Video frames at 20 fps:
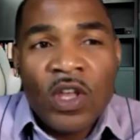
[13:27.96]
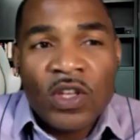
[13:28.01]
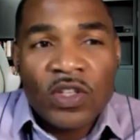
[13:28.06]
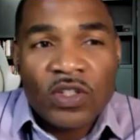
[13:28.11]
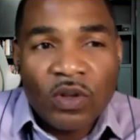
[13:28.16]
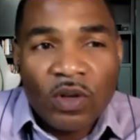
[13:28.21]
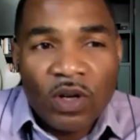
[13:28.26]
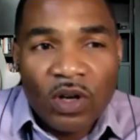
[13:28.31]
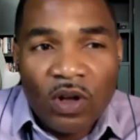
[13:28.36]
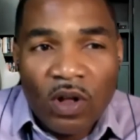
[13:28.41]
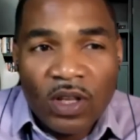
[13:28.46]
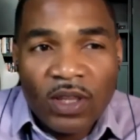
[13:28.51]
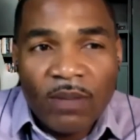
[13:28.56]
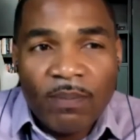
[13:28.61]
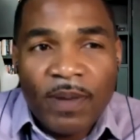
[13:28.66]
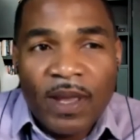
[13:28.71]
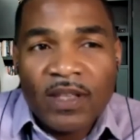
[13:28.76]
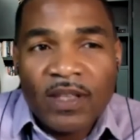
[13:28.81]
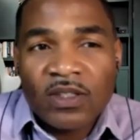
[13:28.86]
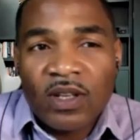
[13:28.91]
So it all
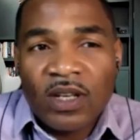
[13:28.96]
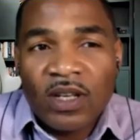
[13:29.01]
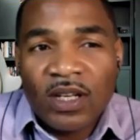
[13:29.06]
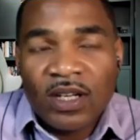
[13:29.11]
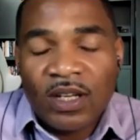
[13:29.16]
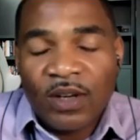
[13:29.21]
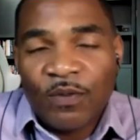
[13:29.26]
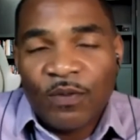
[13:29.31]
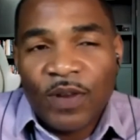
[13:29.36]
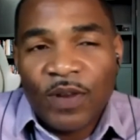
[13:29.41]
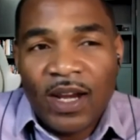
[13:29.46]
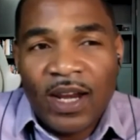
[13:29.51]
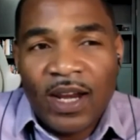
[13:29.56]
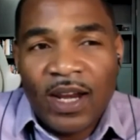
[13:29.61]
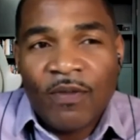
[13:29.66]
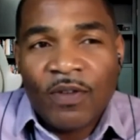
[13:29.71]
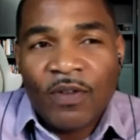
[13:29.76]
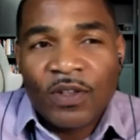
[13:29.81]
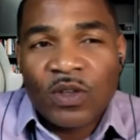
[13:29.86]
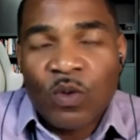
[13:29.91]
depends on the different
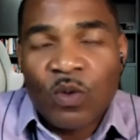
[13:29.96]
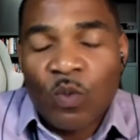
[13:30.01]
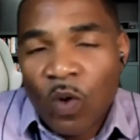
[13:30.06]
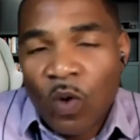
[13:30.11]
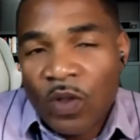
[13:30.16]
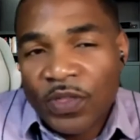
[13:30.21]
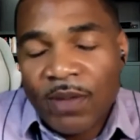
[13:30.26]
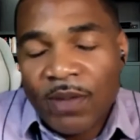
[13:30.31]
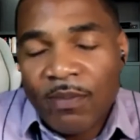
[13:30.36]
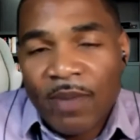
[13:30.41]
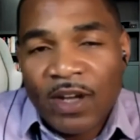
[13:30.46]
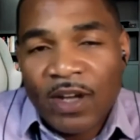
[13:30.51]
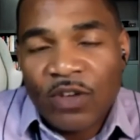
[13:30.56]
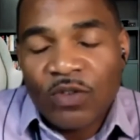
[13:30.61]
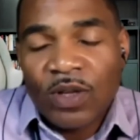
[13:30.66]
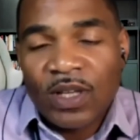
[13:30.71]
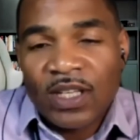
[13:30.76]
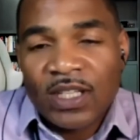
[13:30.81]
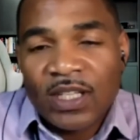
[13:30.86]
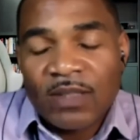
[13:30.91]
levels of what the
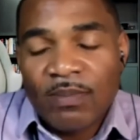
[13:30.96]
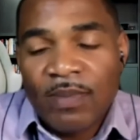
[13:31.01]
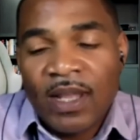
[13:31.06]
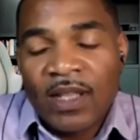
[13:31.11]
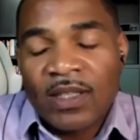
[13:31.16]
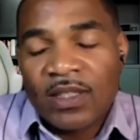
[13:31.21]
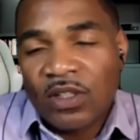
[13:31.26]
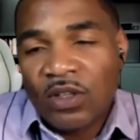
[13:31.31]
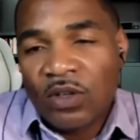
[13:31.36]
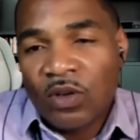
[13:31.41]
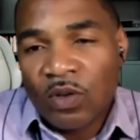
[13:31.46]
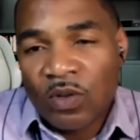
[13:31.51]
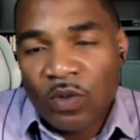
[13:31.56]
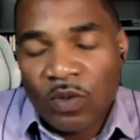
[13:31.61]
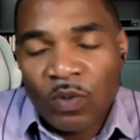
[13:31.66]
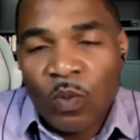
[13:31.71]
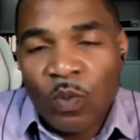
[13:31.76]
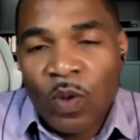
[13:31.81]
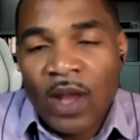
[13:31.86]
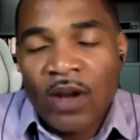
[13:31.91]
metric is meant.
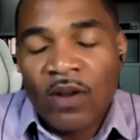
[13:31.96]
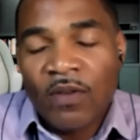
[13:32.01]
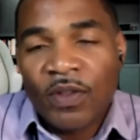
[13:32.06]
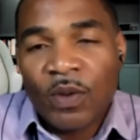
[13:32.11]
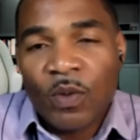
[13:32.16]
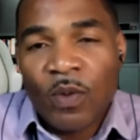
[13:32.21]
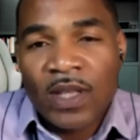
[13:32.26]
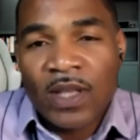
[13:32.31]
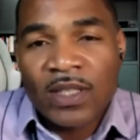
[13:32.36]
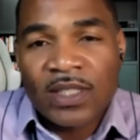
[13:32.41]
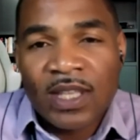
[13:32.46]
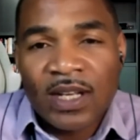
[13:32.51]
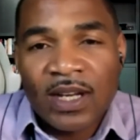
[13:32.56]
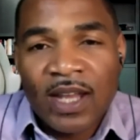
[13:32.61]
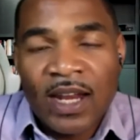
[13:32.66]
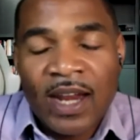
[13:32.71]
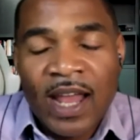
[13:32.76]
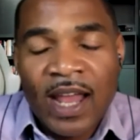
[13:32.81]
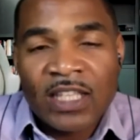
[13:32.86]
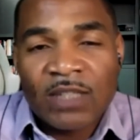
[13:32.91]
One of the ones
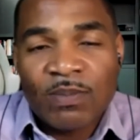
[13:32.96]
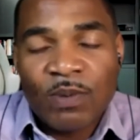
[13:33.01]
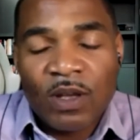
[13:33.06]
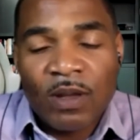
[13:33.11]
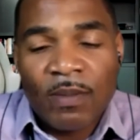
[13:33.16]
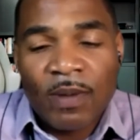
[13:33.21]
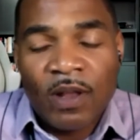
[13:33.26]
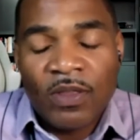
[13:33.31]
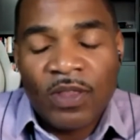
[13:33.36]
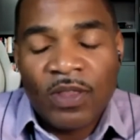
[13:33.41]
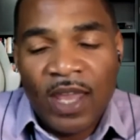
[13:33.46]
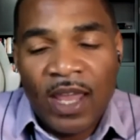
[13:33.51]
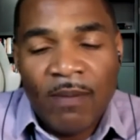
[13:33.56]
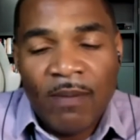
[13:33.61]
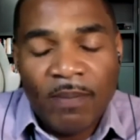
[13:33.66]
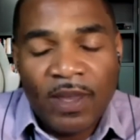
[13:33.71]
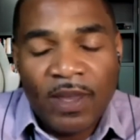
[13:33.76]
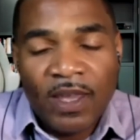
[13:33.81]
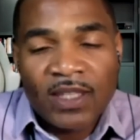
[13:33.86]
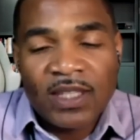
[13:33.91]
that Anand spoke about, the
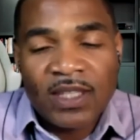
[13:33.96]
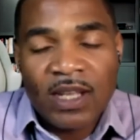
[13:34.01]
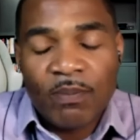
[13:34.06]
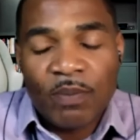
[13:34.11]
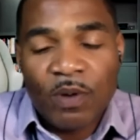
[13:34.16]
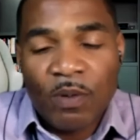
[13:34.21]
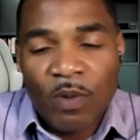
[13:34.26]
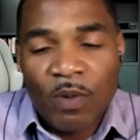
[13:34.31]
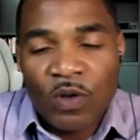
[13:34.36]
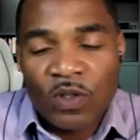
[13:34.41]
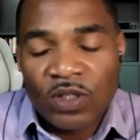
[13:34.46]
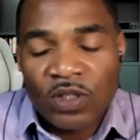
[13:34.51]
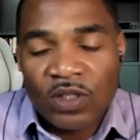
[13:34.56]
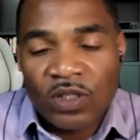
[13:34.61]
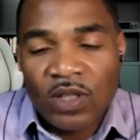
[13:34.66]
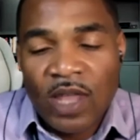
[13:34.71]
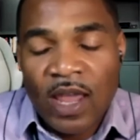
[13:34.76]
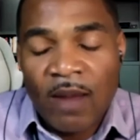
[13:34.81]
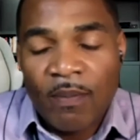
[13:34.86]
NPS Net Promotion